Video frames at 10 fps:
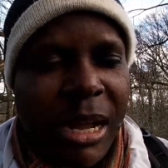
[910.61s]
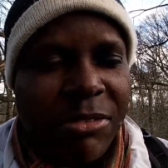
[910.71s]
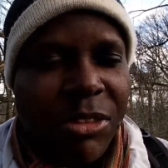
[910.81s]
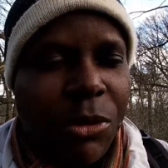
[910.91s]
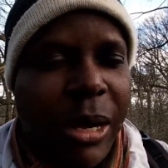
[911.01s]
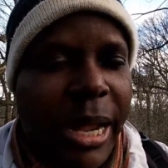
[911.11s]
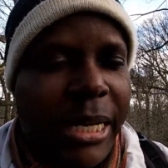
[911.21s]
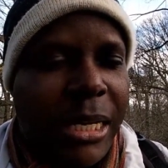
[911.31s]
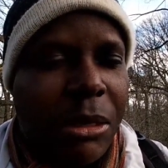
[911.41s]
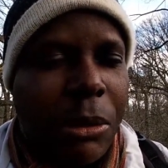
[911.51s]
I have no
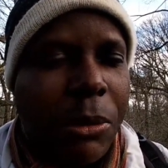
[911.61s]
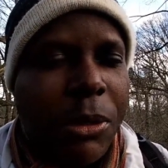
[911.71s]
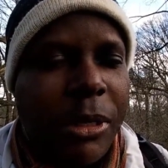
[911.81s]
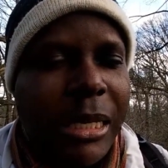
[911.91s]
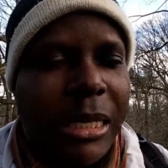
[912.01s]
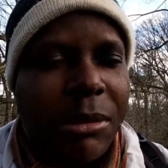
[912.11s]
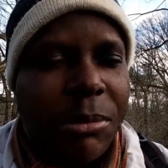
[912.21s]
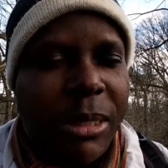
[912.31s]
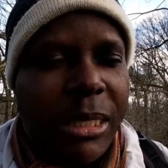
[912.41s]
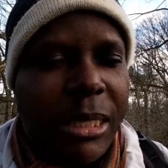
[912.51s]
idea how you lead
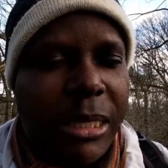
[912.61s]
me,